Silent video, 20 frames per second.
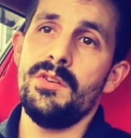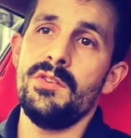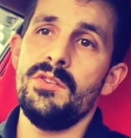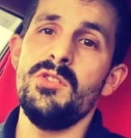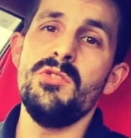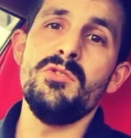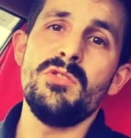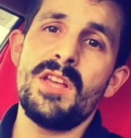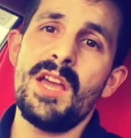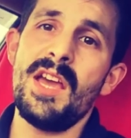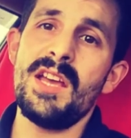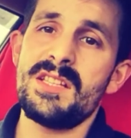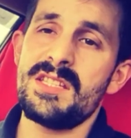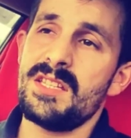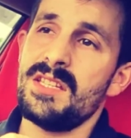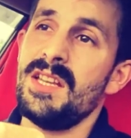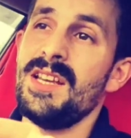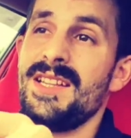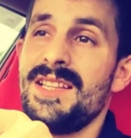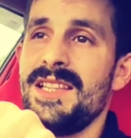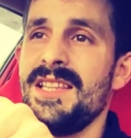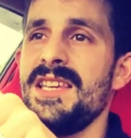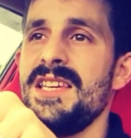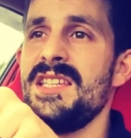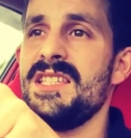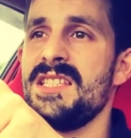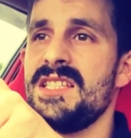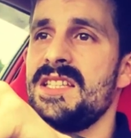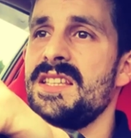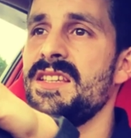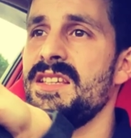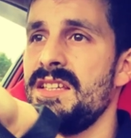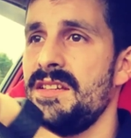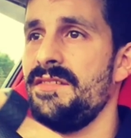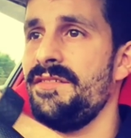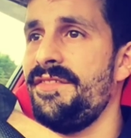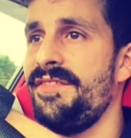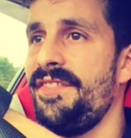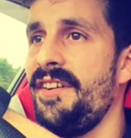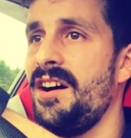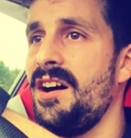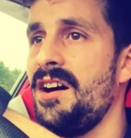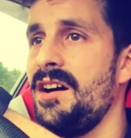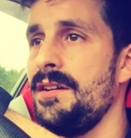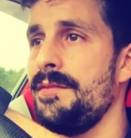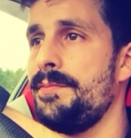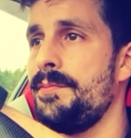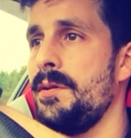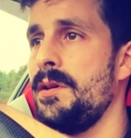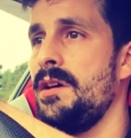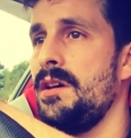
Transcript: you'll get at least 5